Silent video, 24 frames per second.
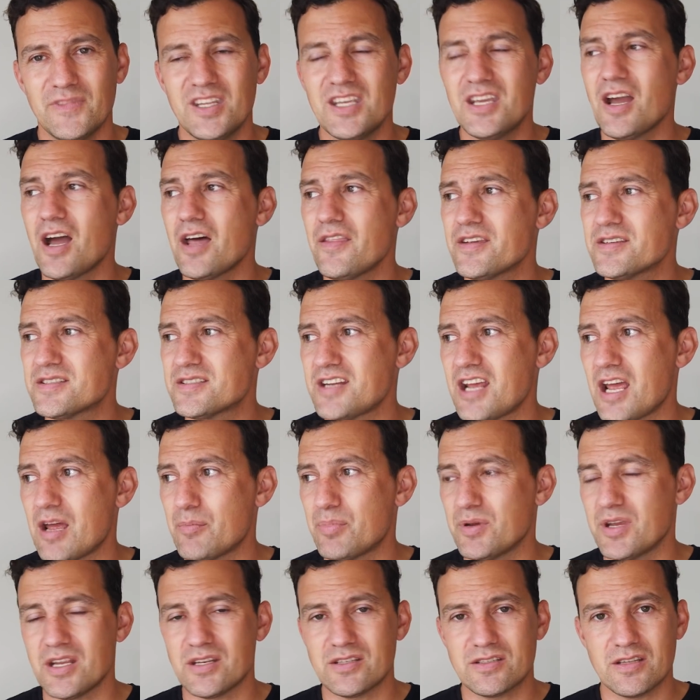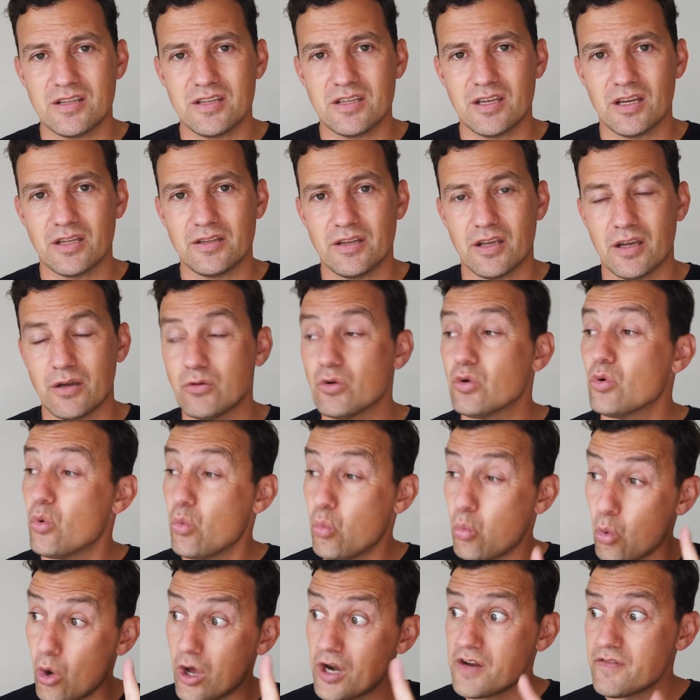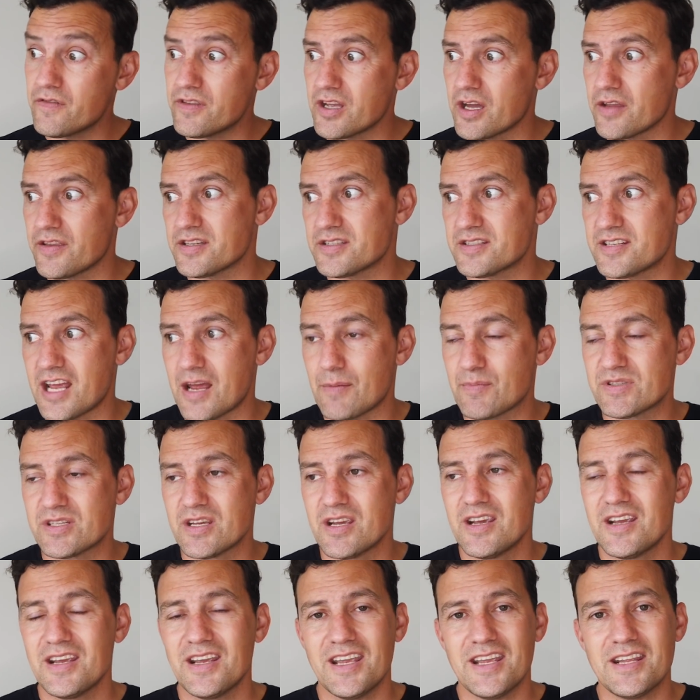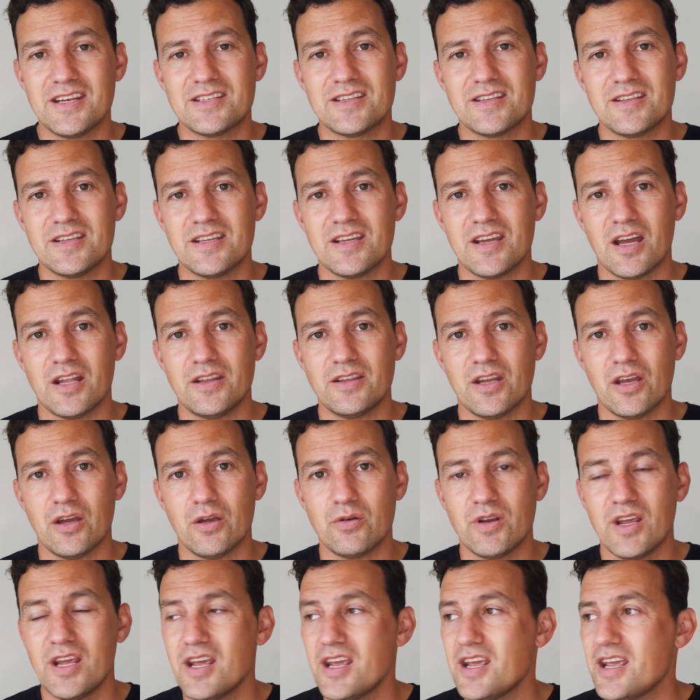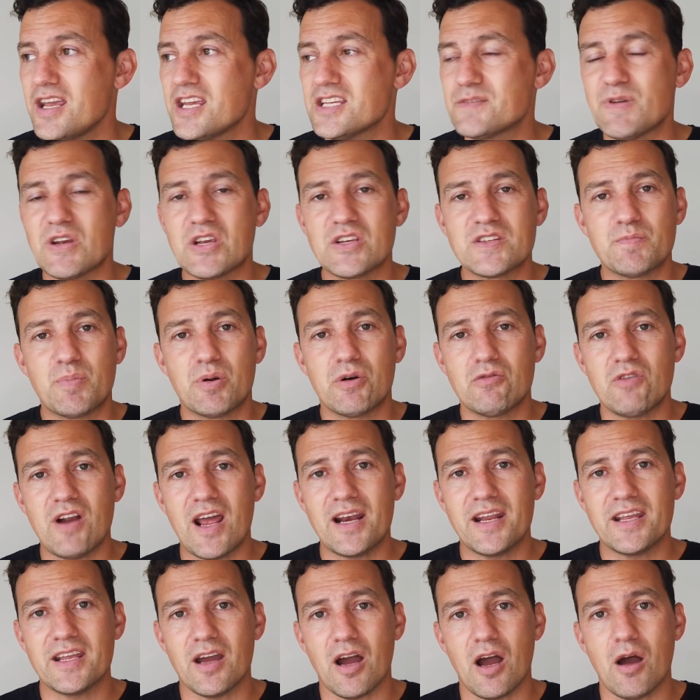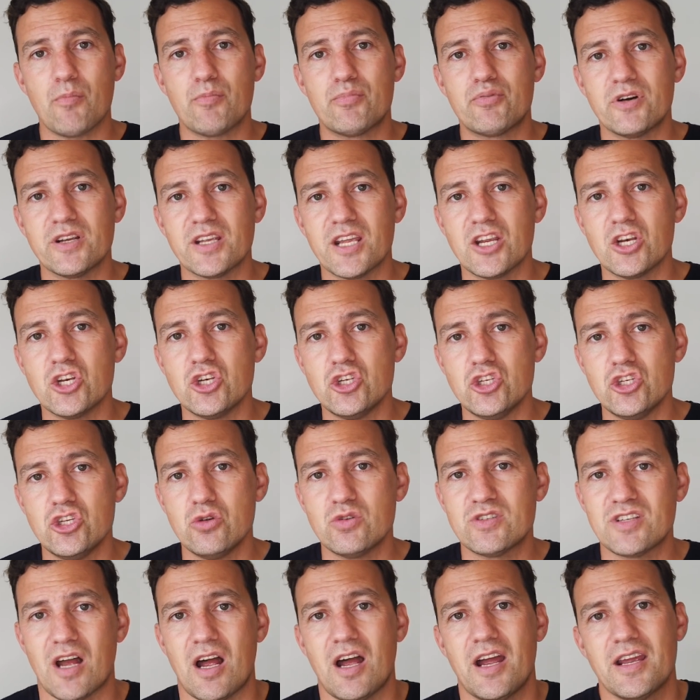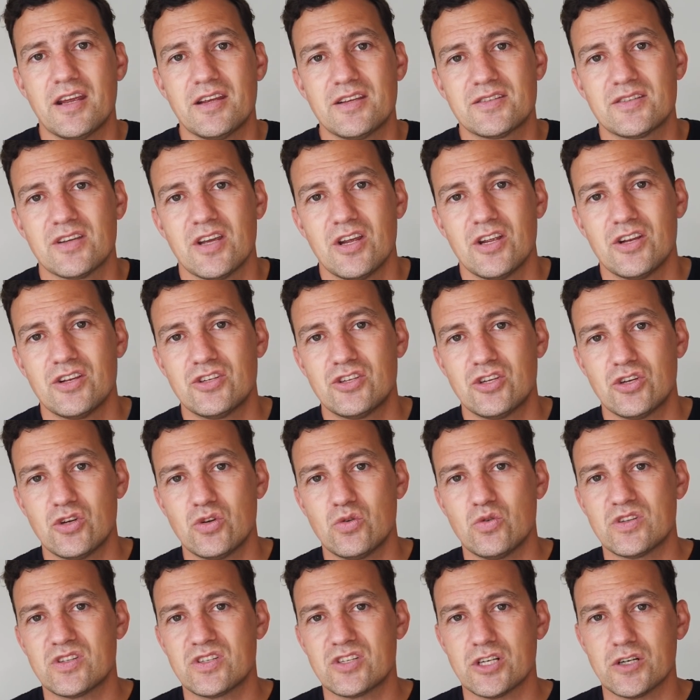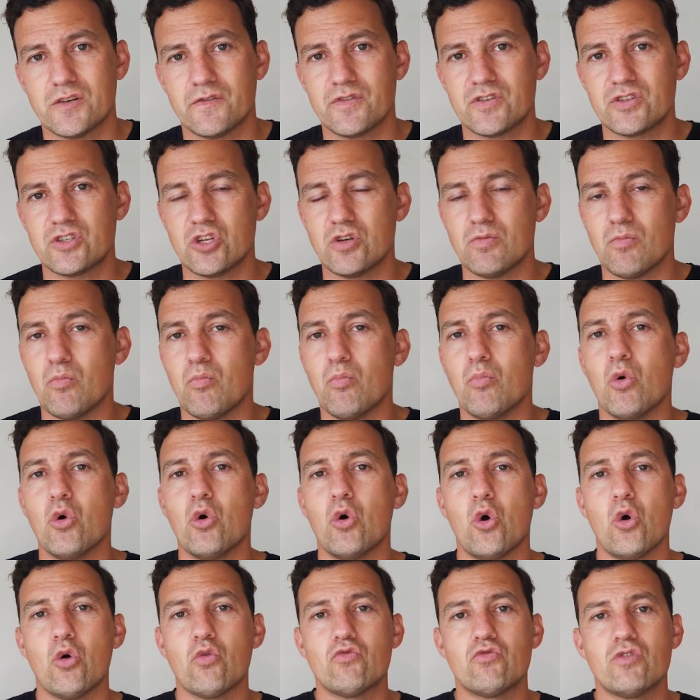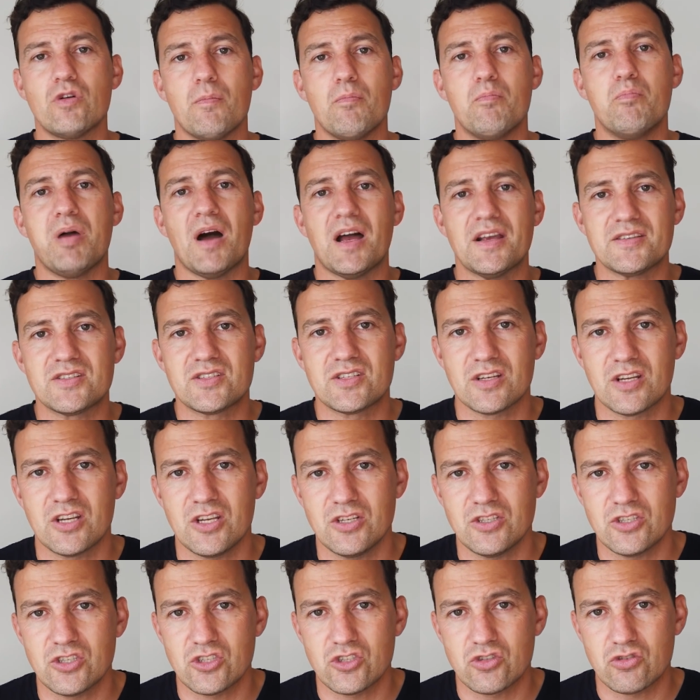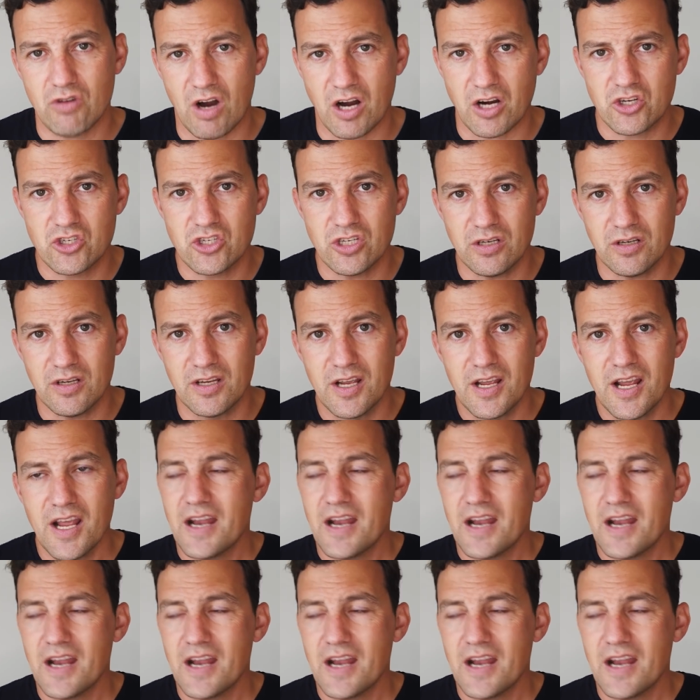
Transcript: The other step into the unknown, or one of the other steps into the unknown, is because Pirelli are bringing new tyres to Silverstone, more robust construction.